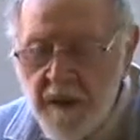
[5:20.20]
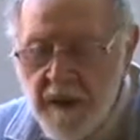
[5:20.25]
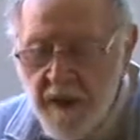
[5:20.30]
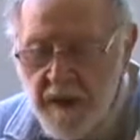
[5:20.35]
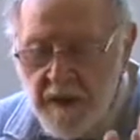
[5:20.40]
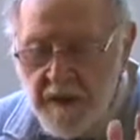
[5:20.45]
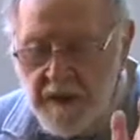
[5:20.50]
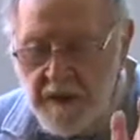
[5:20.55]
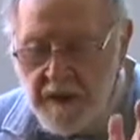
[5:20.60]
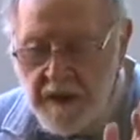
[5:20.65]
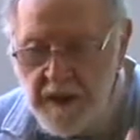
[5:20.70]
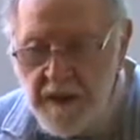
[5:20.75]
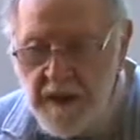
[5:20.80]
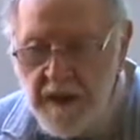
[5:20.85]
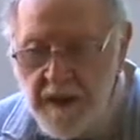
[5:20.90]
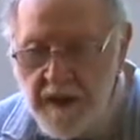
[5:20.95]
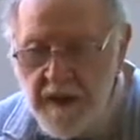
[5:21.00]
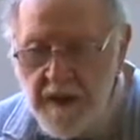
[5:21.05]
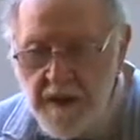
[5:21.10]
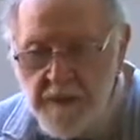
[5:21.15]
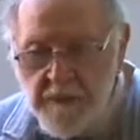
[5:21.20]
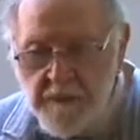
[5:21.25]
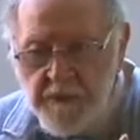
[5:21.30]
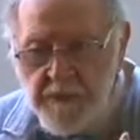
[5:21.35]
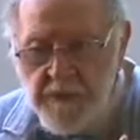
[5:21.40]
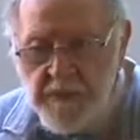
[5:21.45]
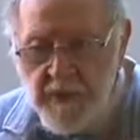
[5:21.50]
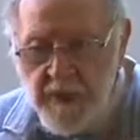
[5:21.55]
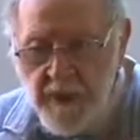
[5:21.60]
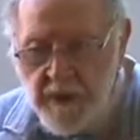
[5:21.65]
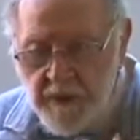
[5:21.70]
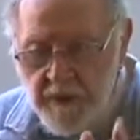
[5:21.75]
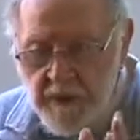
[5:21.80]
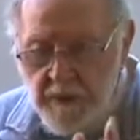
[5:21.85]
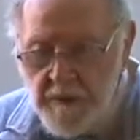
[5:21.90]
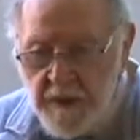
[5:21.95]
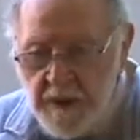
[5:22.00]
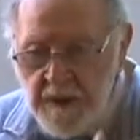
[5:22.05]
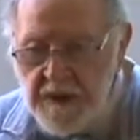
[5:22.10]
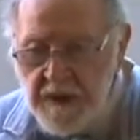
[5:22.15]
And here the
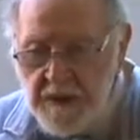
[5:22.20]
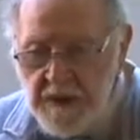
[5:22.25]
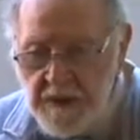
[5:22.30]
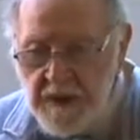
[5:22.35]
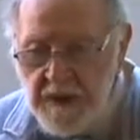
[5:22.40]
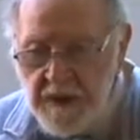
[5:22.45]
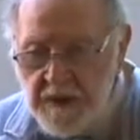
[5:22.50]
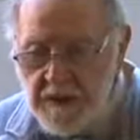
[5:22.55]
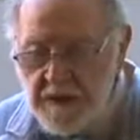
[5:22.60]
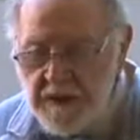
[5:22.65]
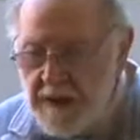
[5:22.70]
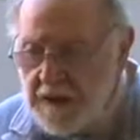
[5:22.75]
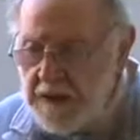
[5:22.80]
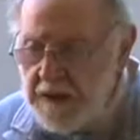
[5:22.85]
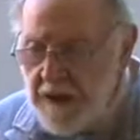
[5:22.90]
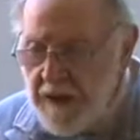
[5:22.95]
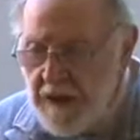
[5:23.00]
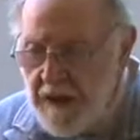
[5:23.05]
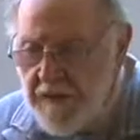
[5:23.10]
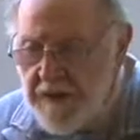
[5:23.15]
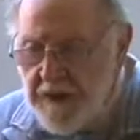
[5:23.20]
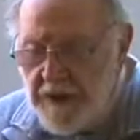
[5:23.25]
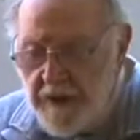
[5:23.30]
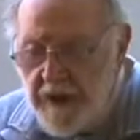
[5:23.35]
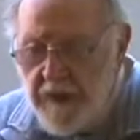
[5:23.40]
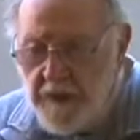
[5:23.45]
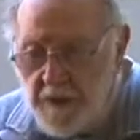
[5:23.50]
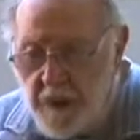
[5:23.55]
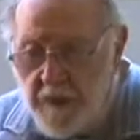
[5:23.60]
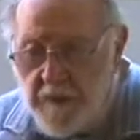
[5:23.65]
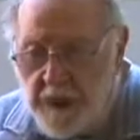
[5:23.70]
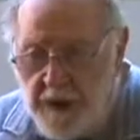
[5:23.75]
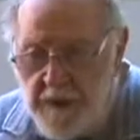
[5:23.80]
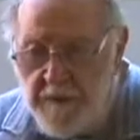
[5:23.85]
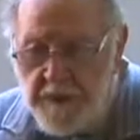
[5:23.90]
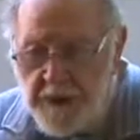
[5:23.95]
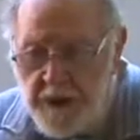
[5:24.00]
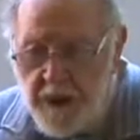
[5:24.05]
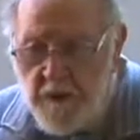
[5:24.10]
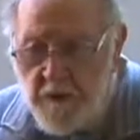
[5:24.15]
message is that even though you may
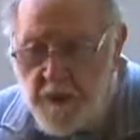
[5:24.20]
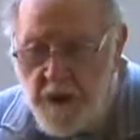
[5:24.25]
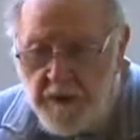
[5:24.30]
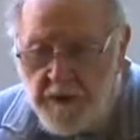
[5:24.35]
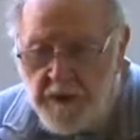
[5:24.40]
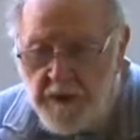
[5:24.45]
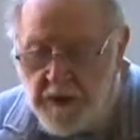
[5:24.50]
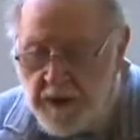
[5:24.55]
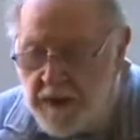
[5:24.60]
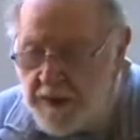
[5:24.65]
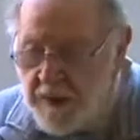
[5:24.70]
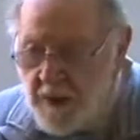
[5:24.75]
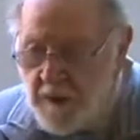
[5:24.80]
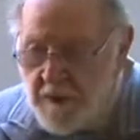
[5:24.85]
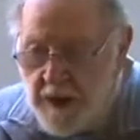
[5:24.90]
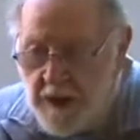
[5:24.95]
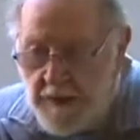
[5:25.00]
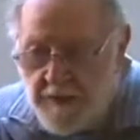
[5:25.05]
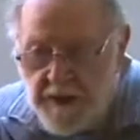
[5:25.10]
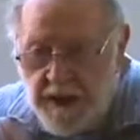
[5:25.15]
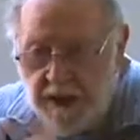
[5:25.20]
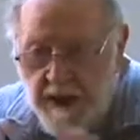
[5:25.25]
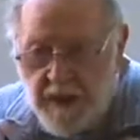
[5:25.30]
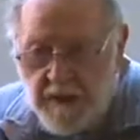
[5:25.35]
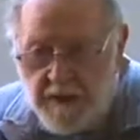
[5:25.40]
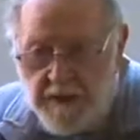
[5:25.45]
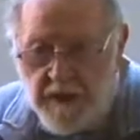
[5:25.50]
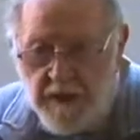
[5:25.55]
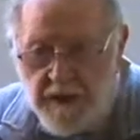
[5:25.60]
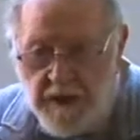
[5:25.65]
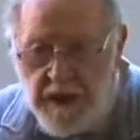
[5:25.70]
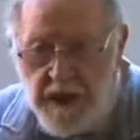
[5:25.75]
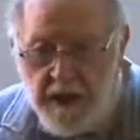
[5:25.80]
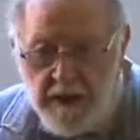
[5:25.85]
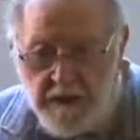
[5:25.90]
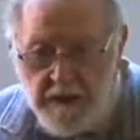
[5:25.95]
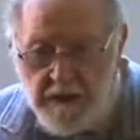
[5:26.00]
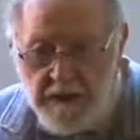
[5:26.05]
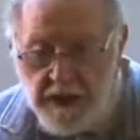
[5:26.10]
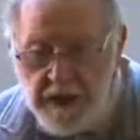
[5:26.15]
be a wanderer, you may be out of the
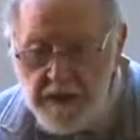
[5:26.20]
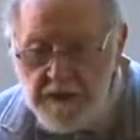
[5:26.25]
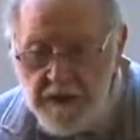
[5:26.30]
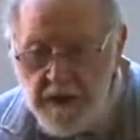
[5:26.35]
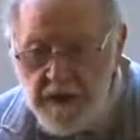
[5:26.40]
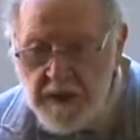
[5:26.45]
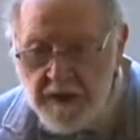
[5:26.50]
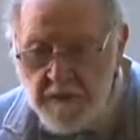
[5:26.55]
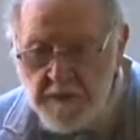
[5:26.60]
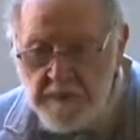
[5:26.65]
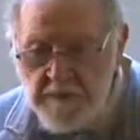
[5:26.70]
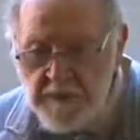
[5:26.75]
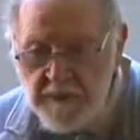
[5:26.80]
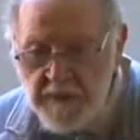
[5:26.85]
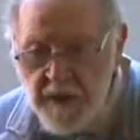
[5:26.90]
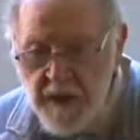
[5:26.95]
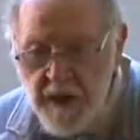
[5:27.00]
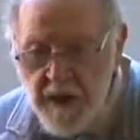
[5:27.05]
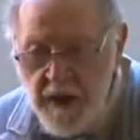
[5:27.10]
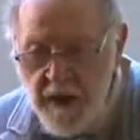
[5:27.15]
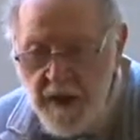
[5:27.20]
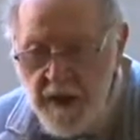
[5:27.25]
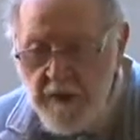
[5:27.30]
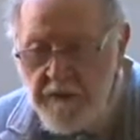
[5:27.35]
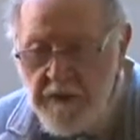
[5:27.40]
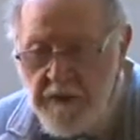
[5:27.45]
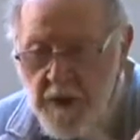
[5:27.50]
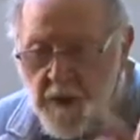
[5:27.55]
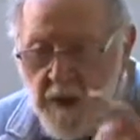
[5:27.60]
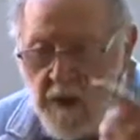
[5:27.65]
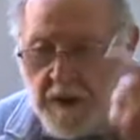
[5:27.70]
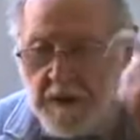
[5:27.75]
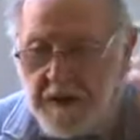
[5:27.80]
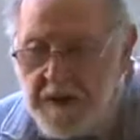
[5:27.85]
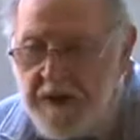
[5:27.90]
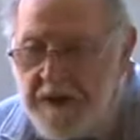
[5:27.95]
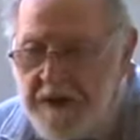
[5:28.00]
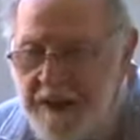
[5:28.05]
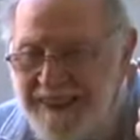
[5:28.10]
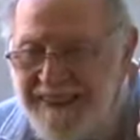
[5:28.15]
land of Israel, if you are
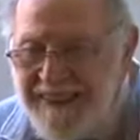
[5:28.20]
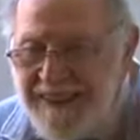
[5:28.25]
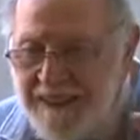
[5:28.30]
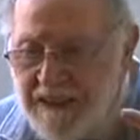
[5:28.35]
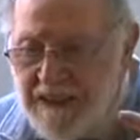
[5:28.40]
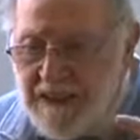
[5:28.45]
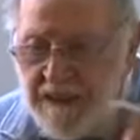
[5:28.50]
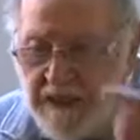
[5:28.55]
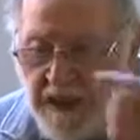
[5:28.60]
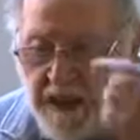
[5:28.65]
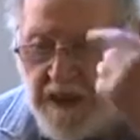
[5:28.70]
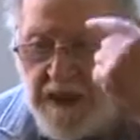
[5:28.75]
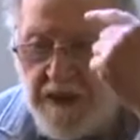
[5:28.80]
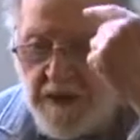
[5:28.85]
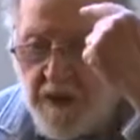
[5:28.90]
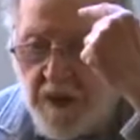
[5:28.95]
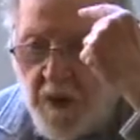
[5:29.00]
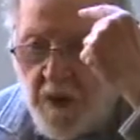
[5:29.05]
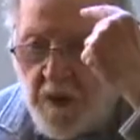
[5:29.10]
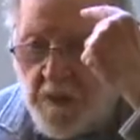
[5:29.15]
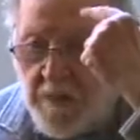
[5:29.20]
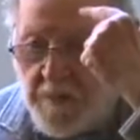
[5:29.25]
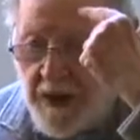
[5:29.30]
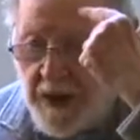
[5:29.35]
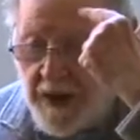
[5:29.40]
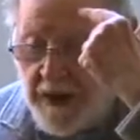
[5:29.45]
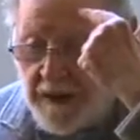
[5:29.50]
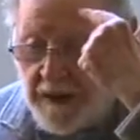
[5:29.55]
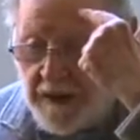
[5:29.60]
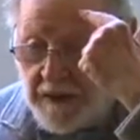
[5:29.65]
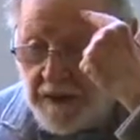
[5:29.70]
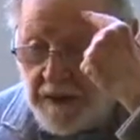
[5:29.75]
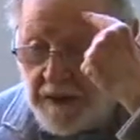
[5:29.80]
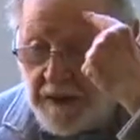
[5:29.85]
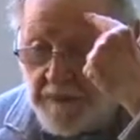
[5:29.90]
settled in your mind,